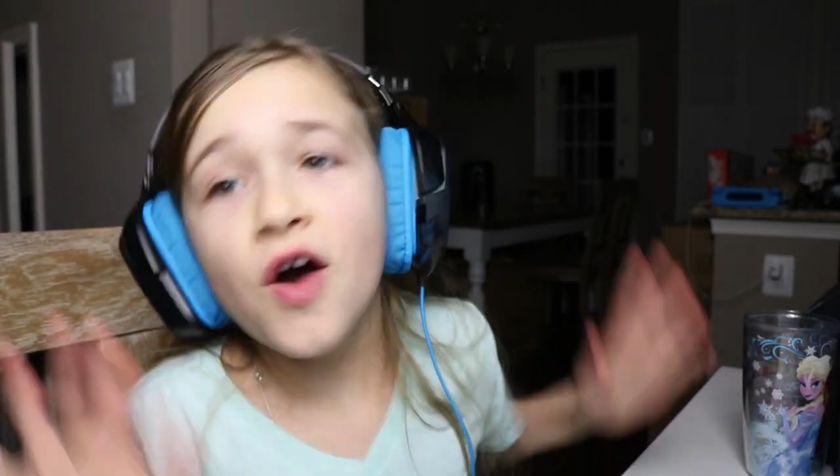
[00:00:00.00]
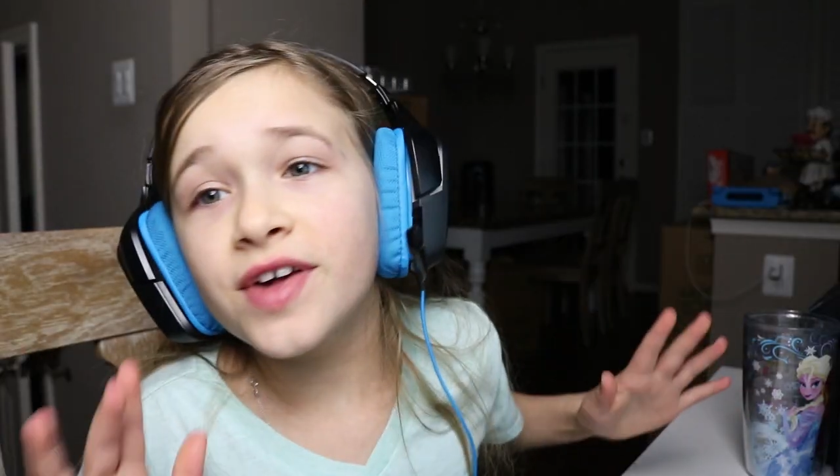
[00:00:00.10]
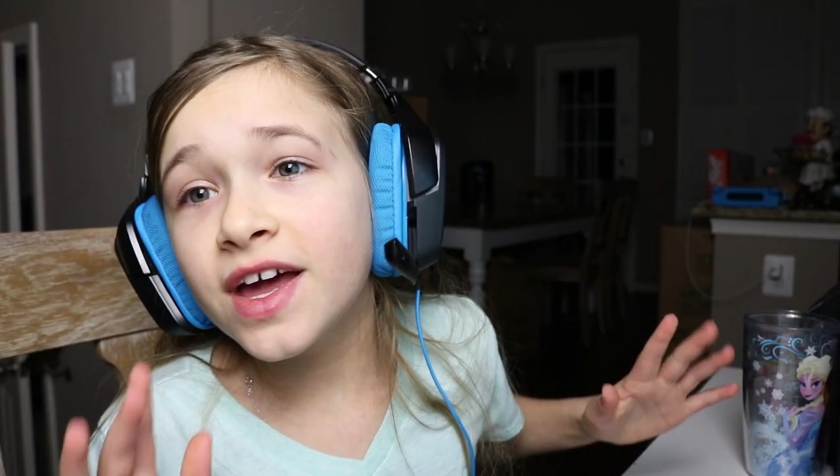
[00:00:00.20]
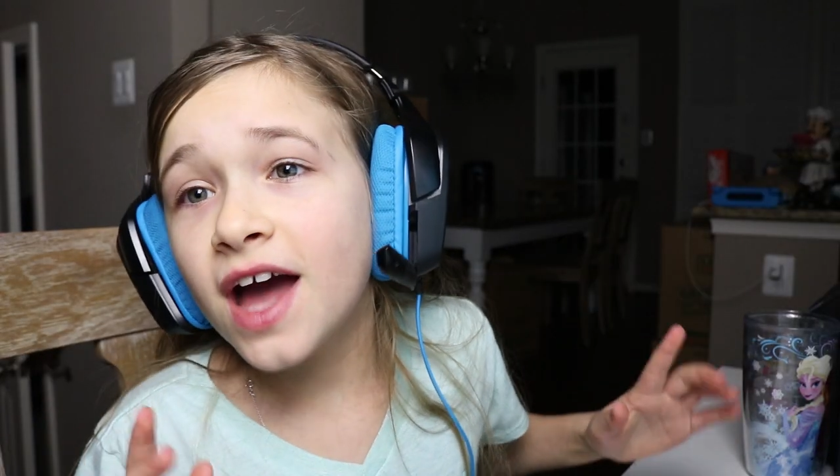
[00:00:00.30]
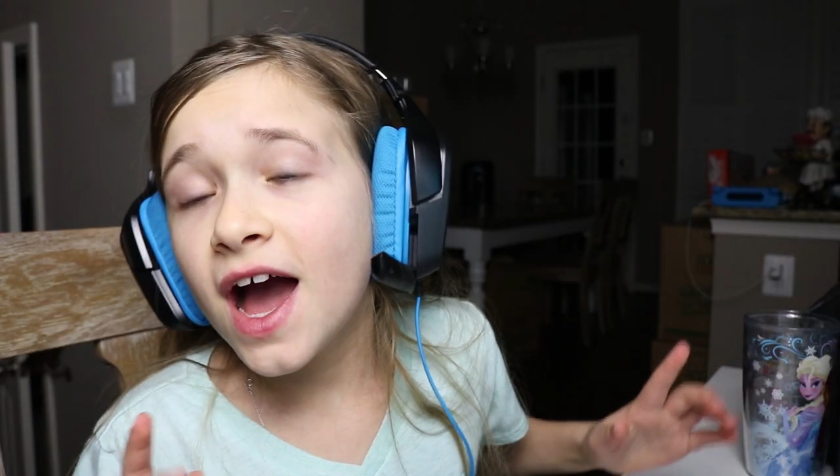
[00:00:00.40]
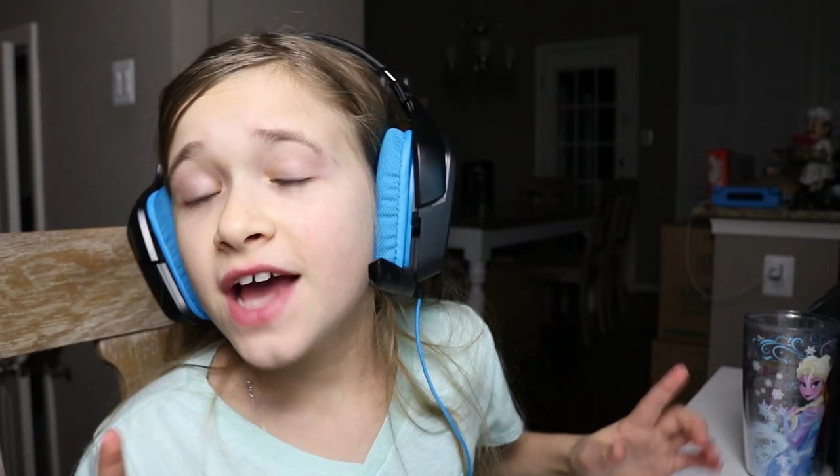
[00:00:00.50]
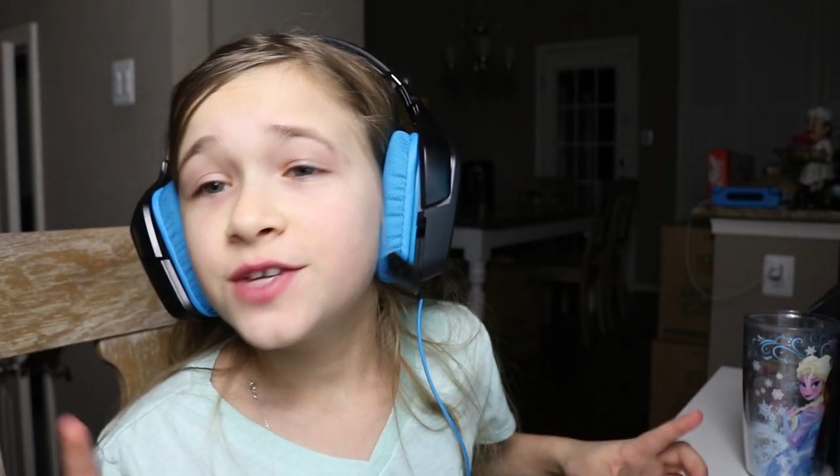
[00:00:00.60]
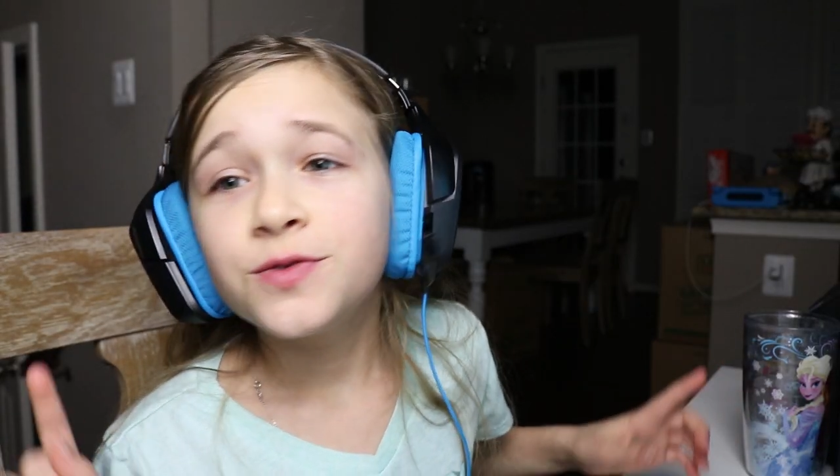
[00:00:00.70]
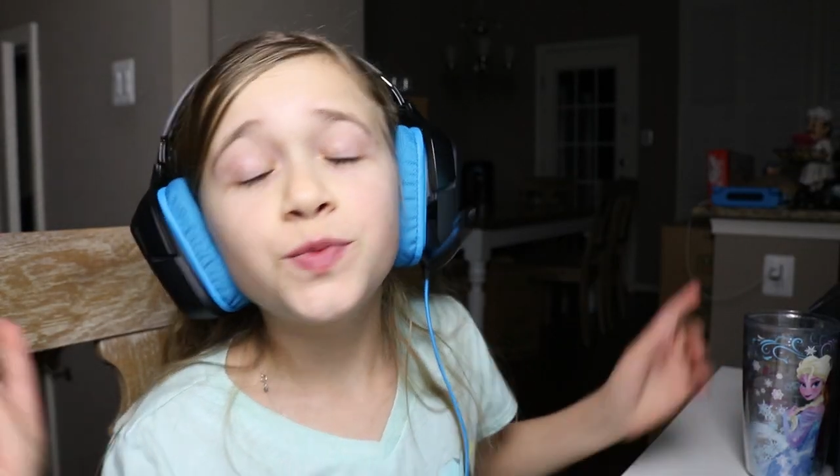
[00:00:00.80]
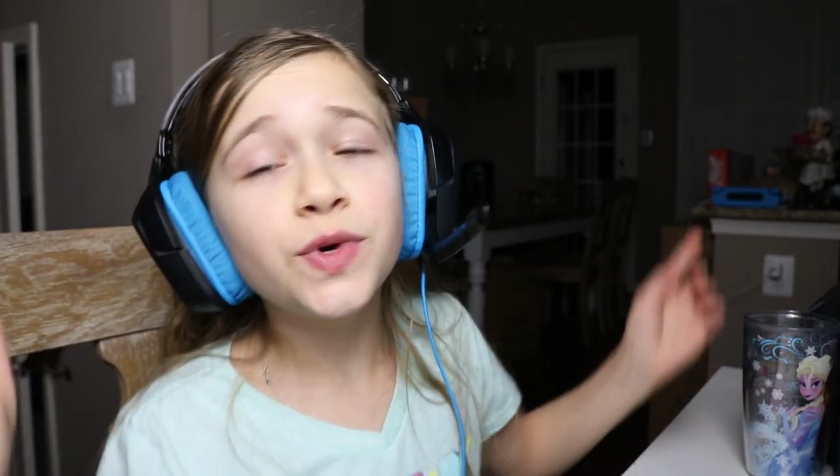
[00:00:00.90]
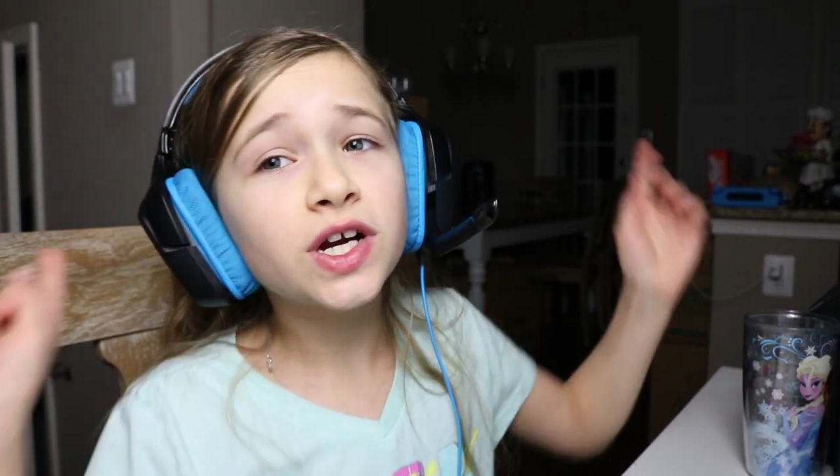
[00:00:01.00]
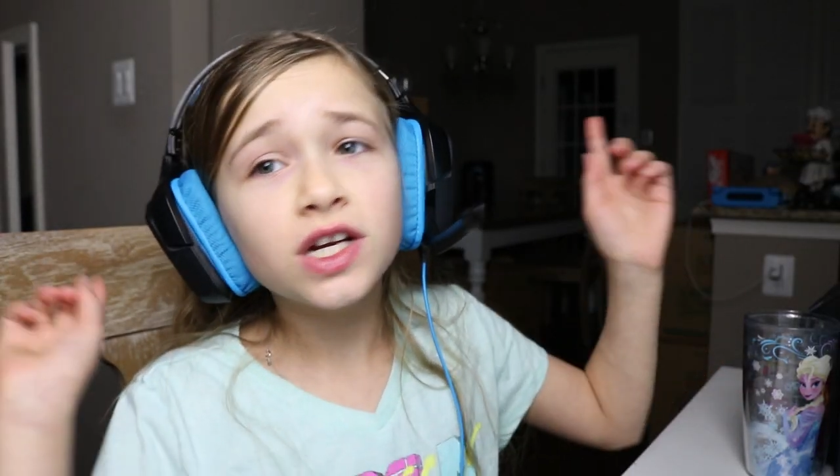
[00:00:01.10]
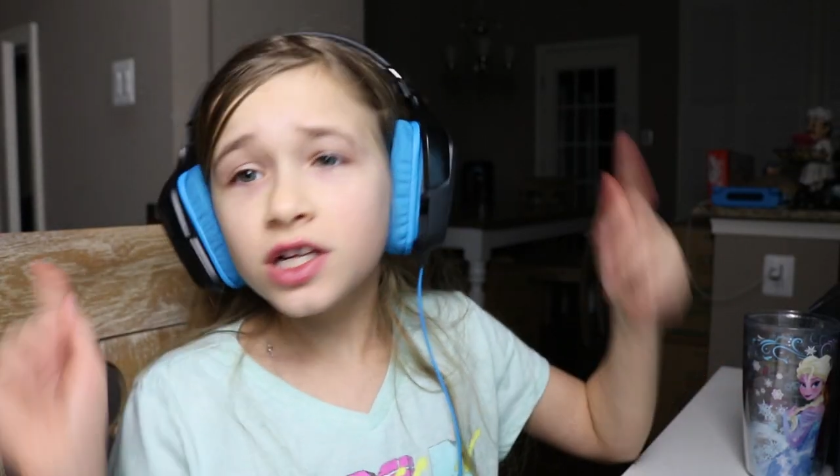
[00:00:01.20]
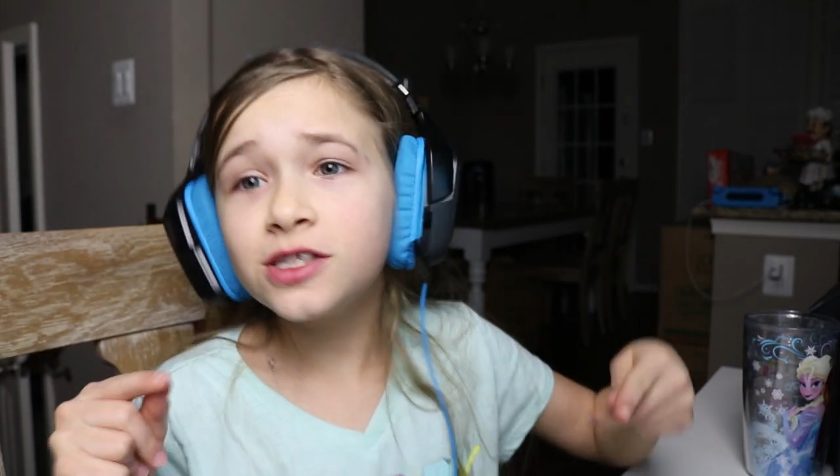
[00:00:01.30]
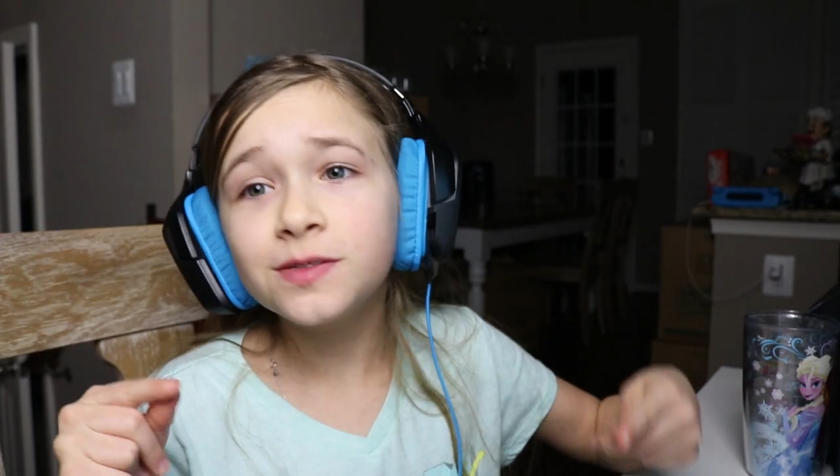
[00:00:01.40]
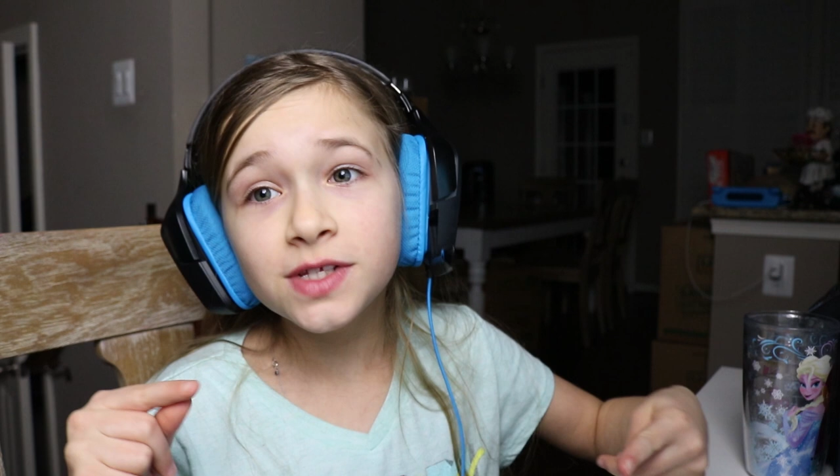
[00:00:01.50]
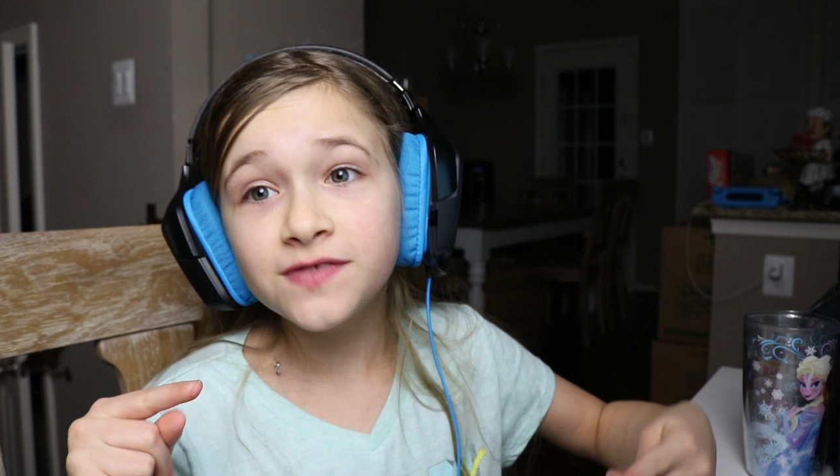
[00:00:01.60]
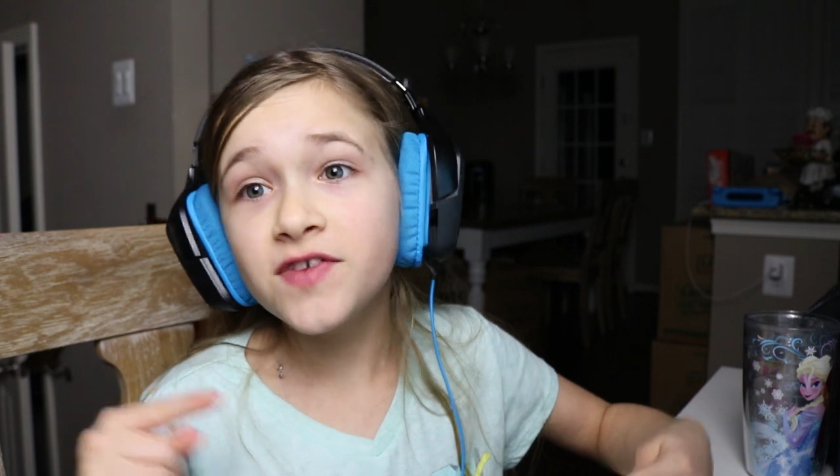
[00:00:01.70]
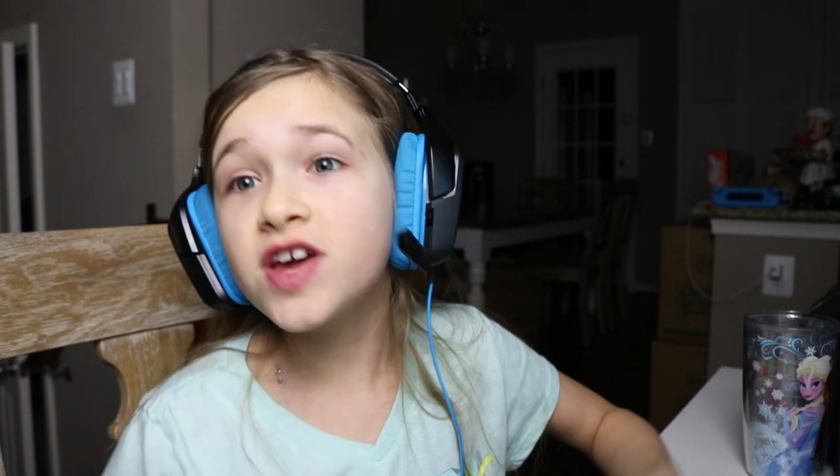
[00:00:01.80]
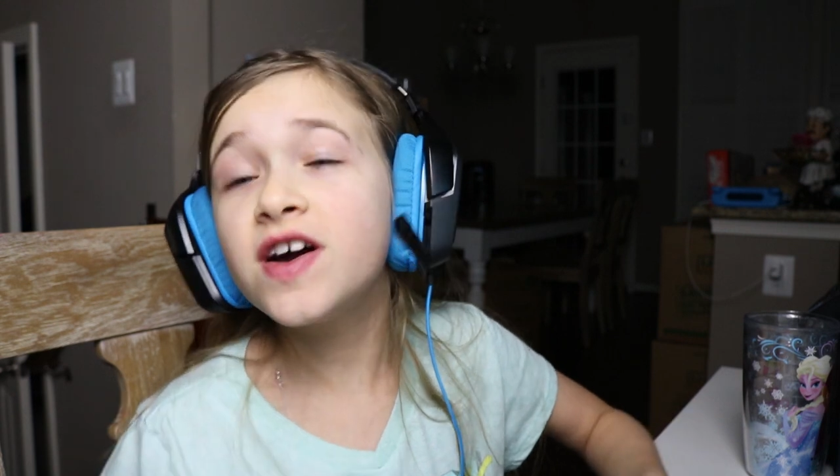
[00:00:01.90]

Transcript: Okay, guys, we're going to close out this video,